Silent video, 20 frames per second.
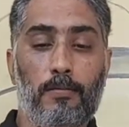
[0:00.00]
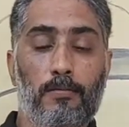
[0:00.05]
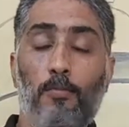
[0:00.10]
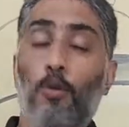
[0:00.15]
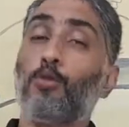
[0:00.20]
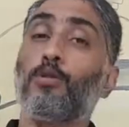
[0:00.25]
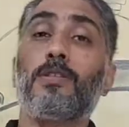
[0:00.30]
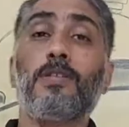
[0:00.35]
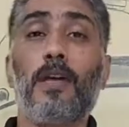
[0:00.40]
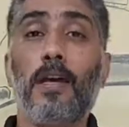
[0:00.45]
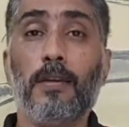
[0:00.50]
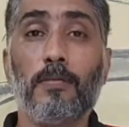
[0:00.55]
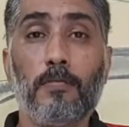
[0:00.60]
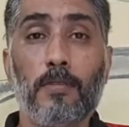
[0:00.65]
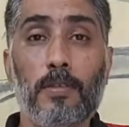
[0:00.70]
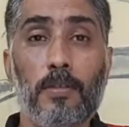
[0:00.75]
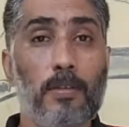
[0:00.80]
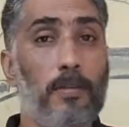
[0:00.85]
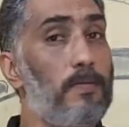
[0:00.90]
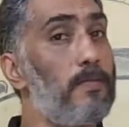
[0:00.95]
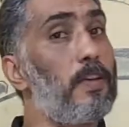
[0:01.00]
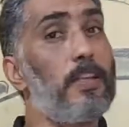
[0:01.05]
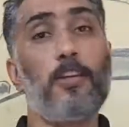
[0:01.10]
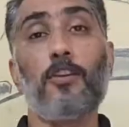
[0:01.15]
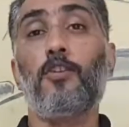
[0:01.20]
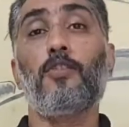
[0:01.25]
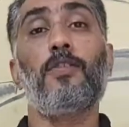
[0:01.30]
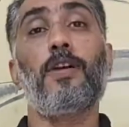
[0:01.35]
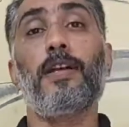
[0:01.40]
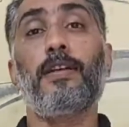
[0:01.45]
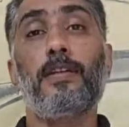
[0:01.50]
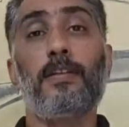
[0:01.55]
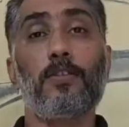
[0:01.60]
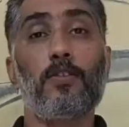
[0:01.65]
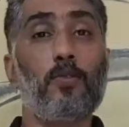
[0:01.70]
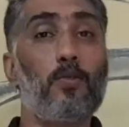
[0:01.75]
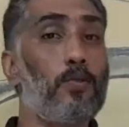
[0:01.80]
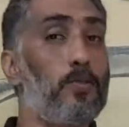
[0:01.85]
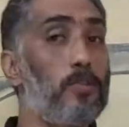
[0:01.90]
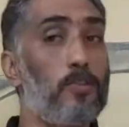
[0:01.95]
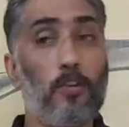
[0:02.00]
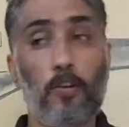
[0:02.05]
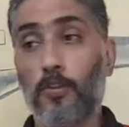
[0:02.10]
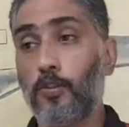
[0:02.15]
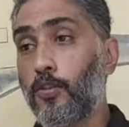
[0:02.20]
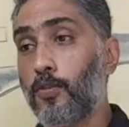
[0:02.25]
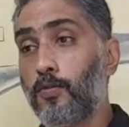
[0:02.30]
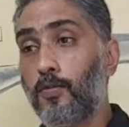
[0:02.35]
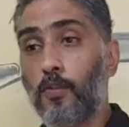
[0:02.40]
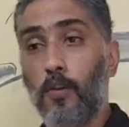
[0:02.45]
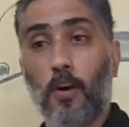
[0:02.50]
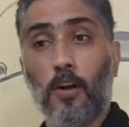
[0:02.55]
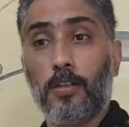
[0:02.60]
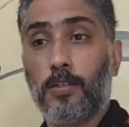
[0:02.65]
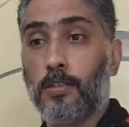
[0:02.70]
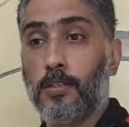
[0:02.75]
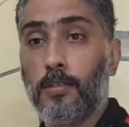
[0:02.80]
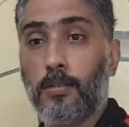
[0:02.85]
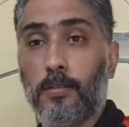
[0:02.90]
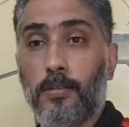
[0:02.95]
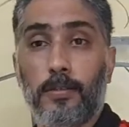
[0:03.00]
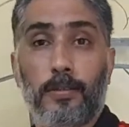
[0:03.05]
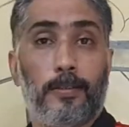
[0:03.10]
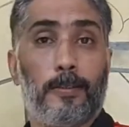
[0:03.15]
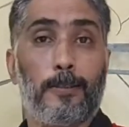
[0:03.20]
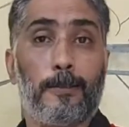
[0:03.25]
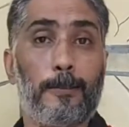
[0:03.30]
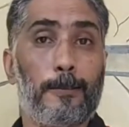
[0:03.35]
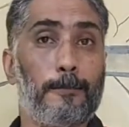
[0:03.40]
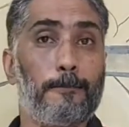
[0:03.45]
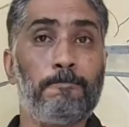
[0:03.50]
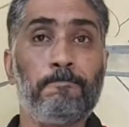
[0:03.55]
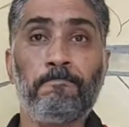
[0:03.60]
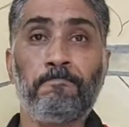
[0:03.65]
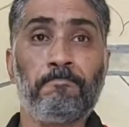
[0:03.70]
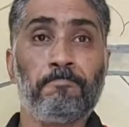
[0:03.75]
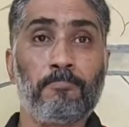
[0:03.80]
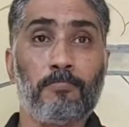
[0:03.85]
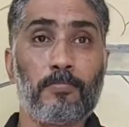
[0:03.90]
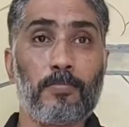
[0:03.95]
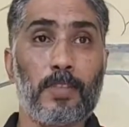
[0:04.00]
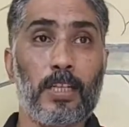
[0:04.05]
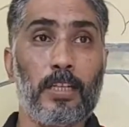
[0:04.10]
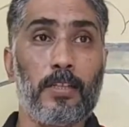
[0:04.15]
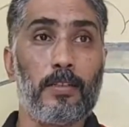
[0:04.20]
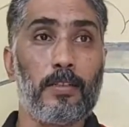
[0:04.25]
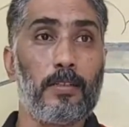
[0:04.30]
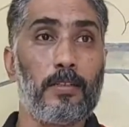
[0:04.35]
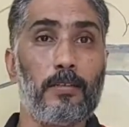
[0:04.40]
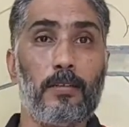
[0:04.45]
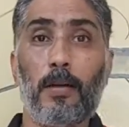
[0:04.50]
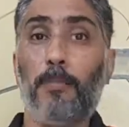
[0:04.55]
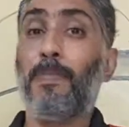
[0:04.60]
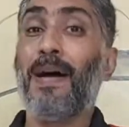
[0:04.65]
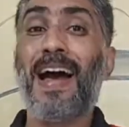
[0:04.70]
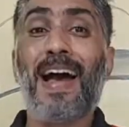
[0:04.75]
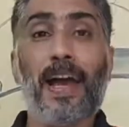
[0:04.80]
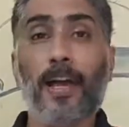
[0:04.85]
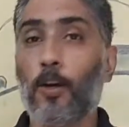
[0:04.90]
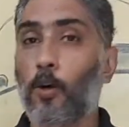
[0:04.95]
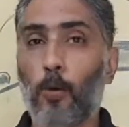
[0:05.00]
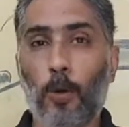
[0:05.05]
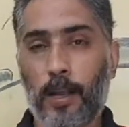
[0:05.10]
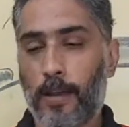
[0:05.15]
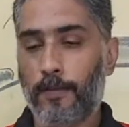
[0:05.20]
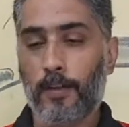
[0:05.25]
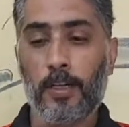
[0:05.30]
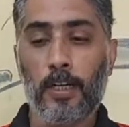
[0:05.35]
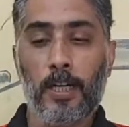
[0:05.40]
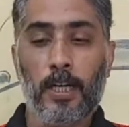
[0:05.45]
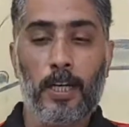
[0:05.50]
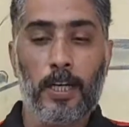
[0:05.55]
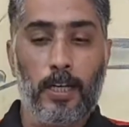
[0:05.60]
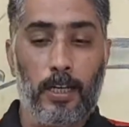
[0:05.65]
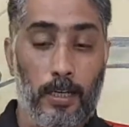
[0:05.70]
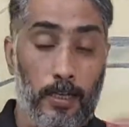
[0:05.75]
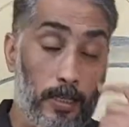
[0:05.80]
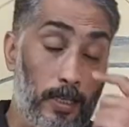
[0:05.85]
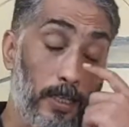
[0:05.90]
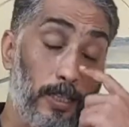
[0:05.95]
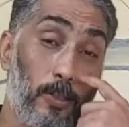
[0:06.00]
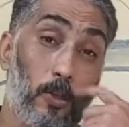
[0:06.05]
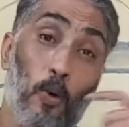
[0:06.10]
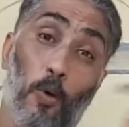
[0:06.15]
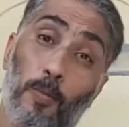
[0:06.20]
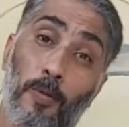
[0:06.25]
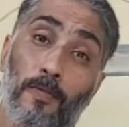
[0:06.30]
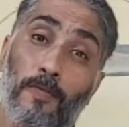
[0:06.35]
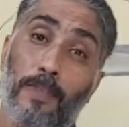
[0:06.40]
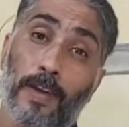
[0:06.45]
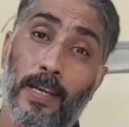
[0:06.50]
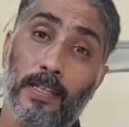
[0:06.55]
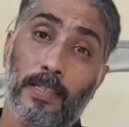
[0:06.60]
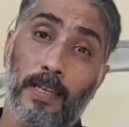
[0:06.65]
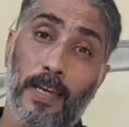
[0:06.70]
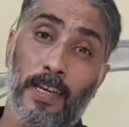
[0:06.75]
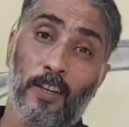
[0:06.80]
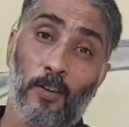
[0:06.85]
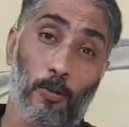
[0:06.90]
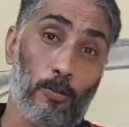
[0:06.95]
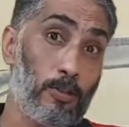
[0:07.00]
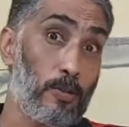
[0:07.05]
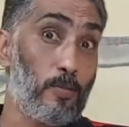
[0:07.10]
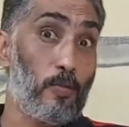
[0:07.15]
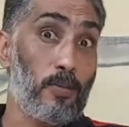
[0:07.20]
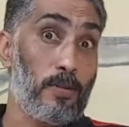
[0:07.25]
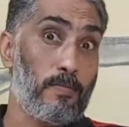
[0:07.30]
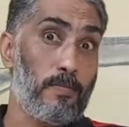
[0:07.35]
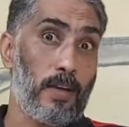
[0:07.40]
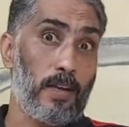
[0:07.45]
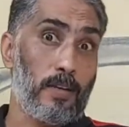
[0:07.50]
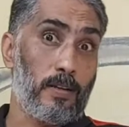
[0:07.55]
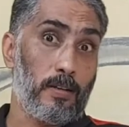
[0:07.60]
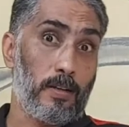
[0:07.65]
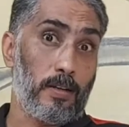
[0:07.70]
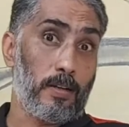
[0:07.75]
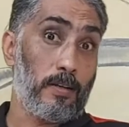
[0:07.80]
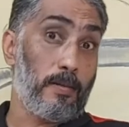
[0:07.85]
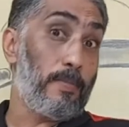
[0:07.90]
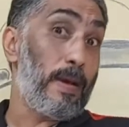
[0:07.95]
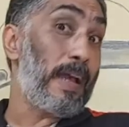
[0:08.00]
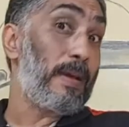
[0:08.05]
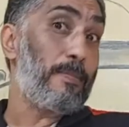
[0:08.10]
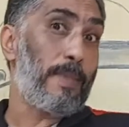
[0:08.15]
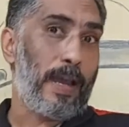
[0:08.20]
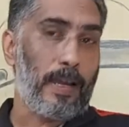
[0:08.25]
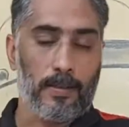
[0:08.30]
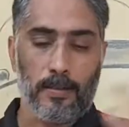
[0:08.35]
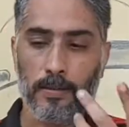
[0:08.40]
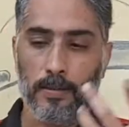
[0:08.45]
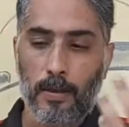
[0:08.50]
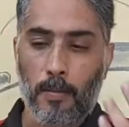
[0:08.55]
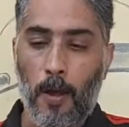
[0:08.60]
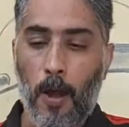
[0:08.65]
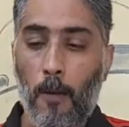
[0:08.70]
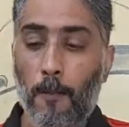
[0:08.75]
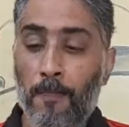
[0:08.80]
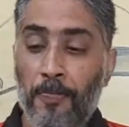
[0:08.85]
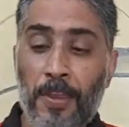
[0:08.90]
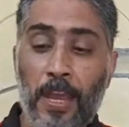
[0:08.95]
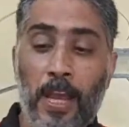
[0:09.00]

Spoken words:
most times, whether you're riding a scooter or you've got a bag or whatever. The open face I can also put in my backpack somehow.